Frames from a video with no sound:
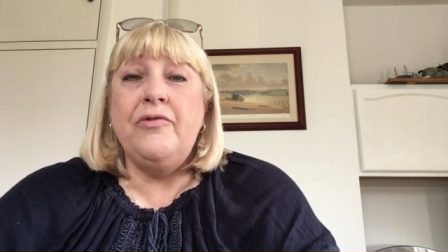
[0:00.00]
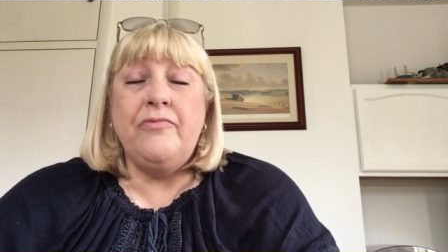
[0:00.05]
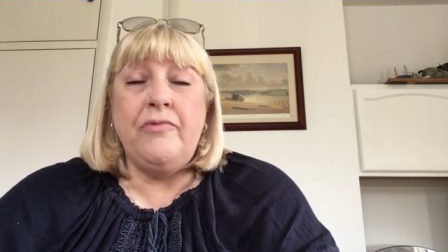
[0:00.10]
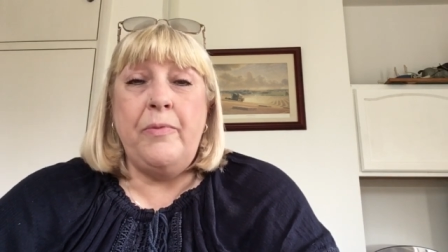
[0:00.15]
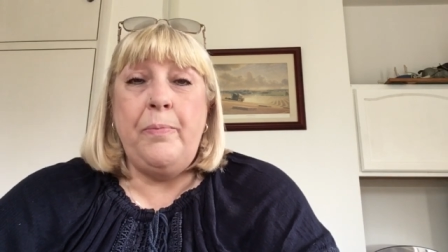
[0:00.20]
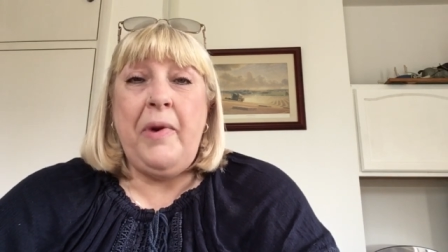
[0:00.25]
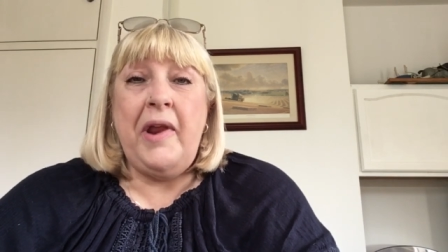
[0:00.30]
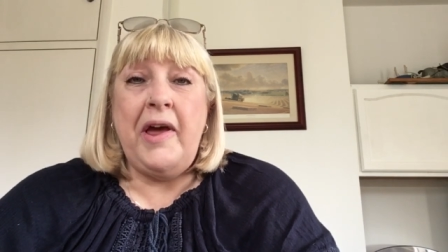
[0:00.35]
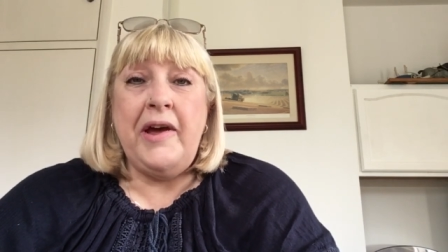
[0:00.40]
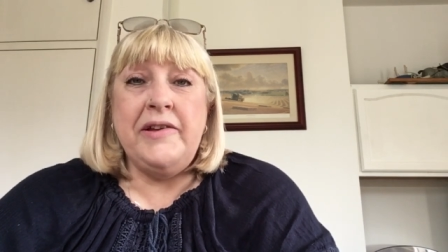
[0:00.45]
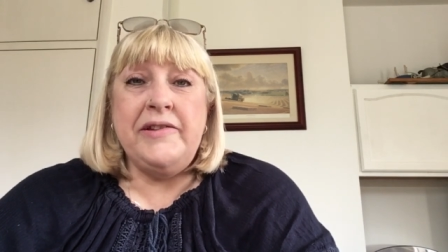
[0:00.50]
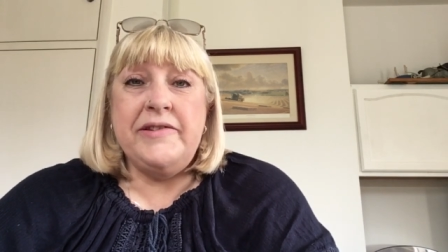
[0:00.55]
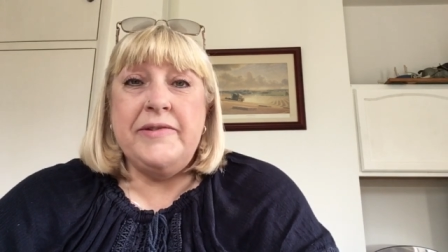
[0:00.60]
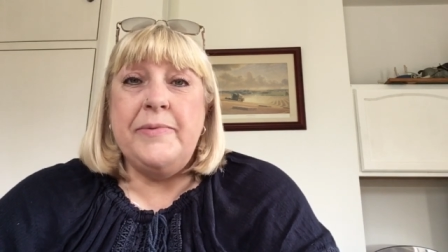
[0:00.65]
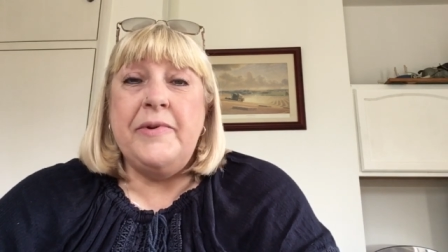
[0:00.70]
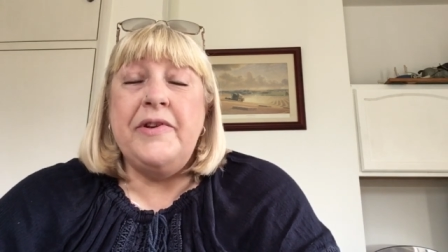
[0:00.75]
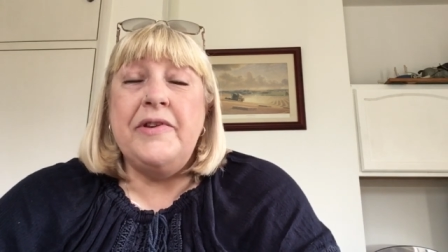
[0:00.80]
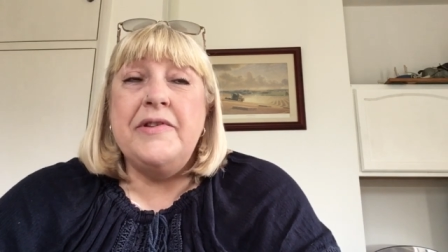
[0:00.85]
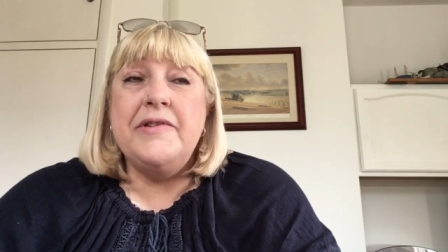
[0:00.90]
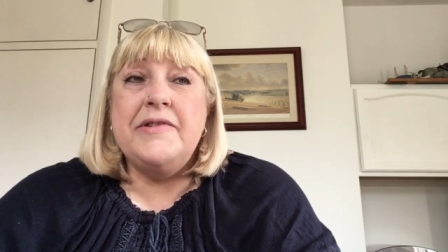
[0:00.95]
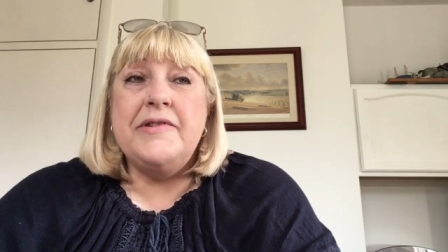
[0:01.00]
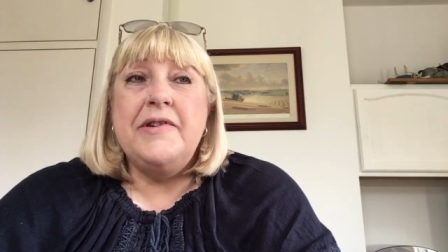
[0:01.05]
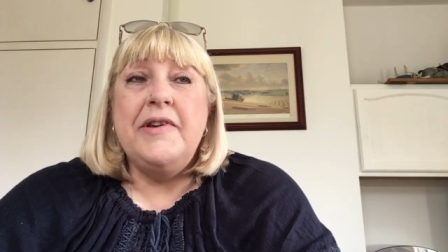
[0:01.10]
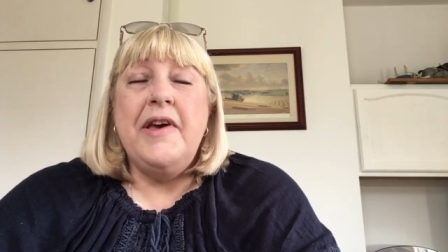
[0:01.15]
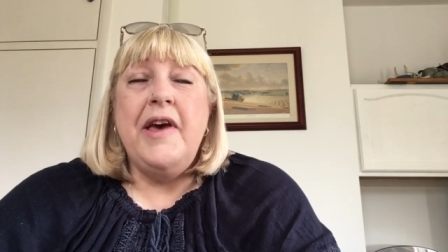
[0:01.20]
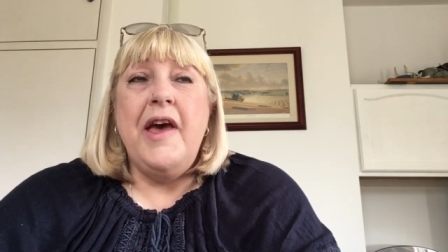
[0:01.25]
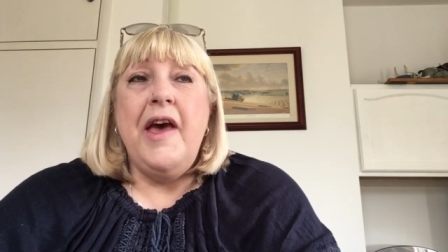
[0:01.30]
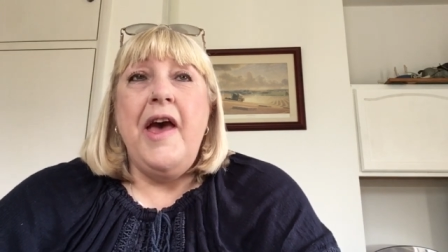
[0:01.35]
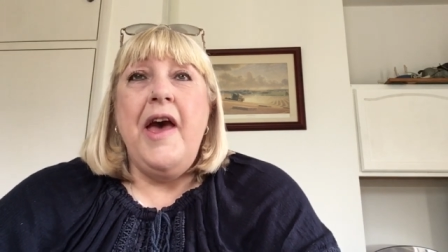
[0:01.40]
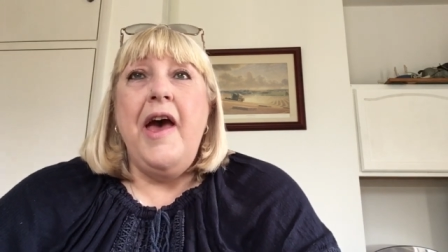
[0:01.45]
replacement.
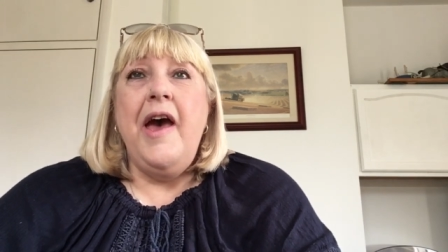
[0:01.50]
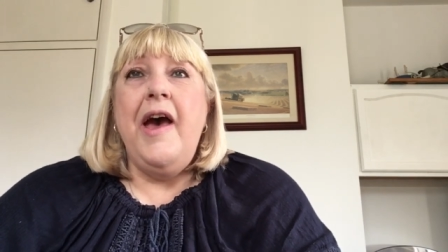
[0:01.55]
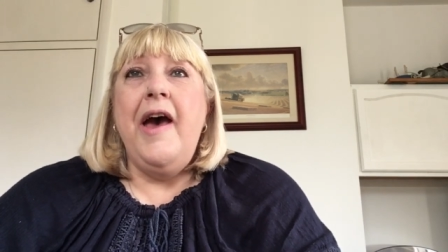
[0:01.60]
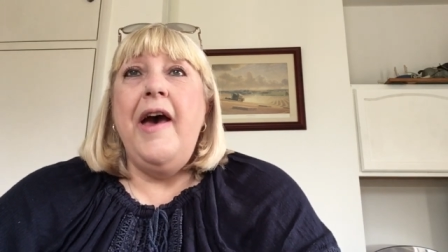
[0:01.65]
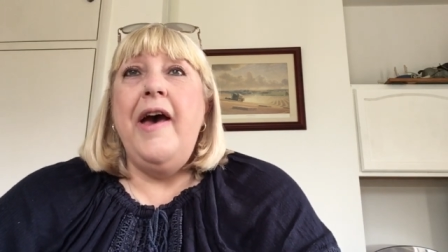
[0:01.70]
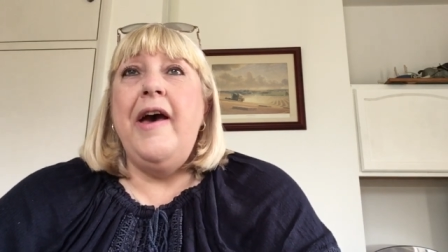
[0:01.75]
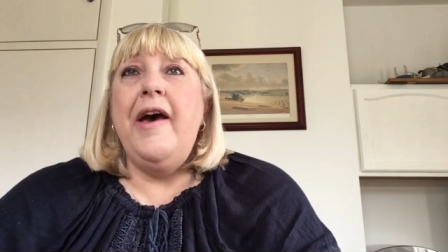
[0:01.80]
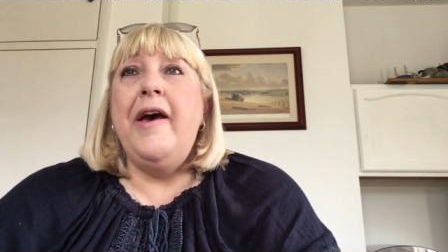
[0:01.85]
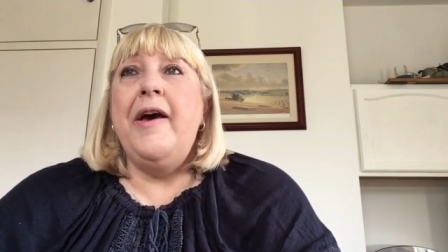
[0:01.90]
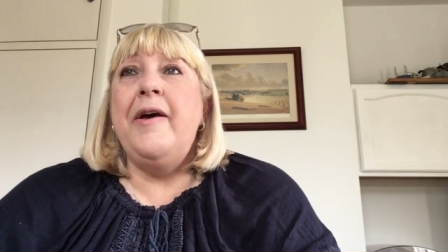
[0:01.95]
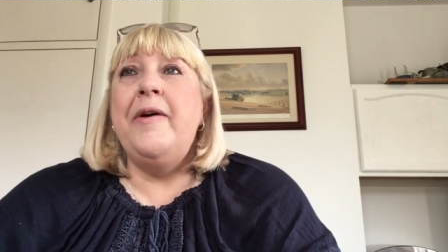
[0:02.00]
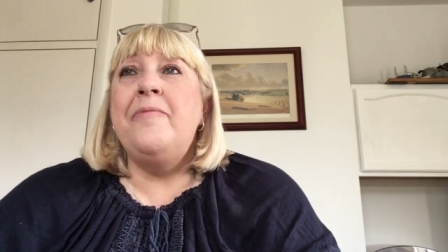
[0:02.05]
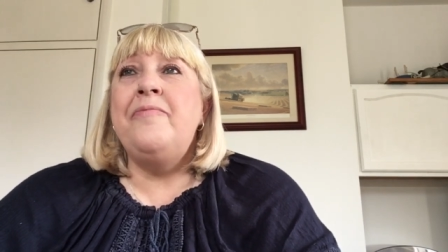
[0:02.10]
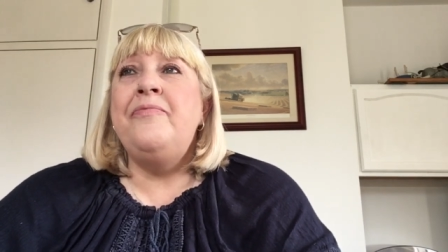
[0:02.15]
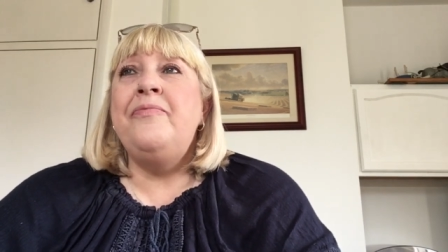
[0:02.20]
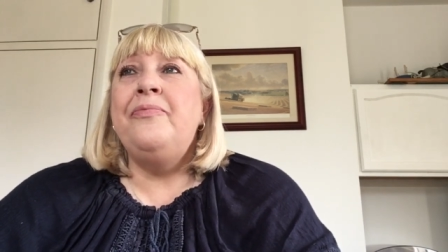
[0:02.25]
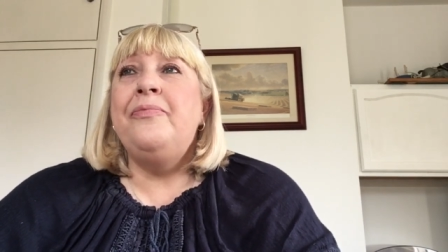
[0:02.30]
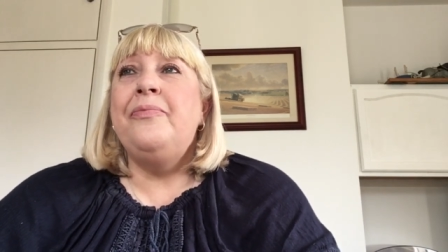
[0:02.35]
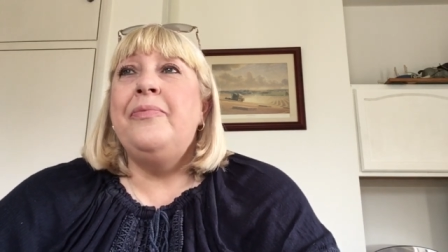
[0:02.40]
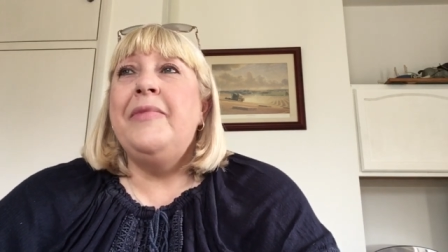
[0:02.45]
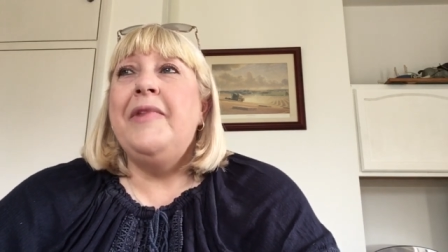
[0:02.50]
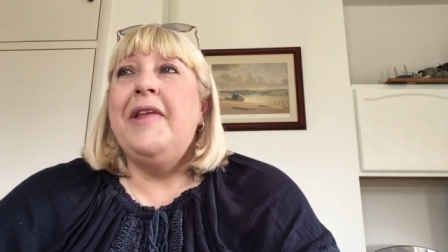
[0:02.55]
Um,